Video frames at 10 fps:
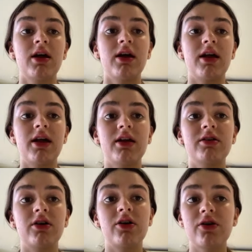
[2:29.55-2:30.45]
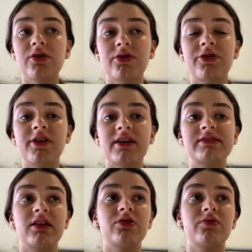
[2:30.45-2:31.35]
In Earth, the
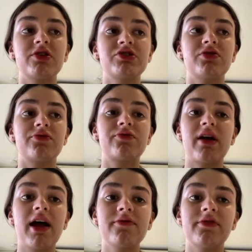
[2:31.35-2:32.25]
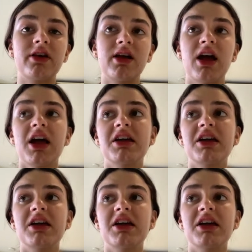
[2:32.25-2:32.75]
acceleration of gravity